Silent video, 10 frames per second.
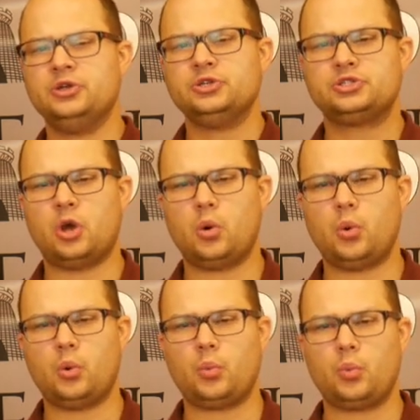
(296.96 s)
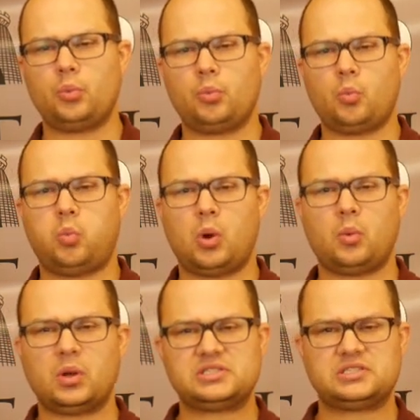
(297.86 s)
So,
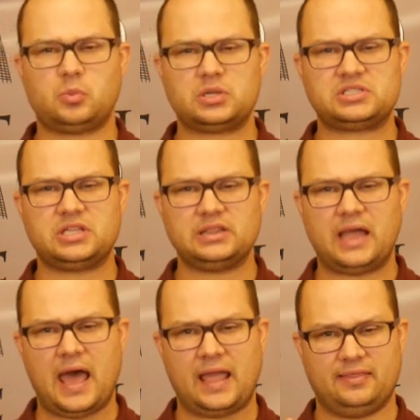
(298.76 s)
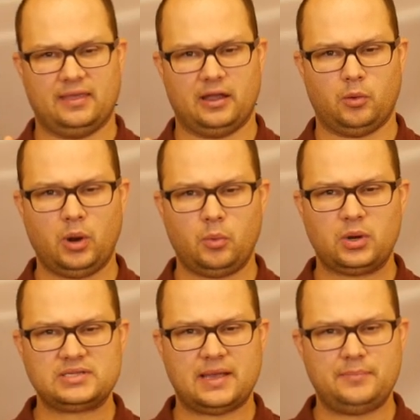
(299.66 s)
what, what's what's the line there? What,
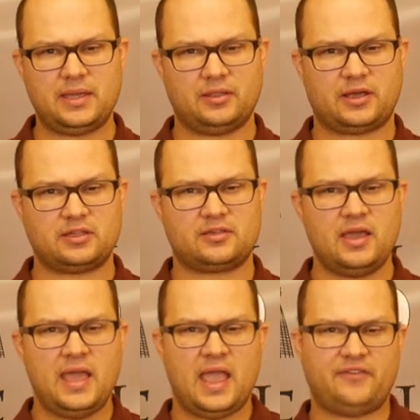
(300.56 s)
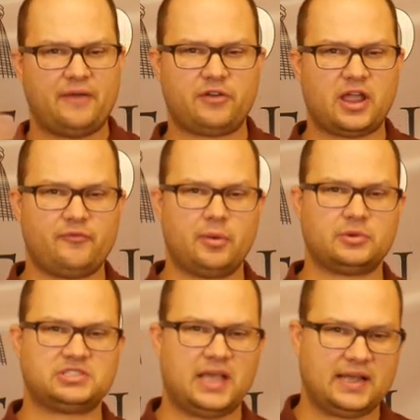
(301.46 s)
what, does that mean? Because if every government
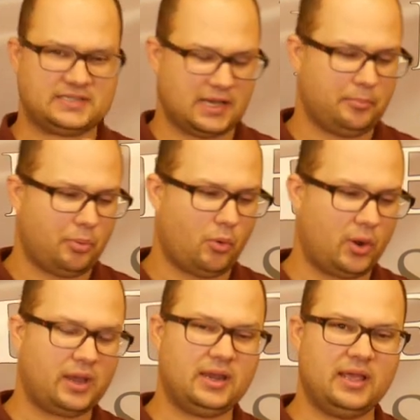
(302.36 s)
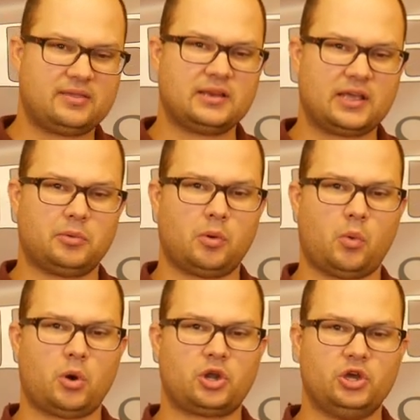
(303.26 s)
we're saying at some point isn't going to reward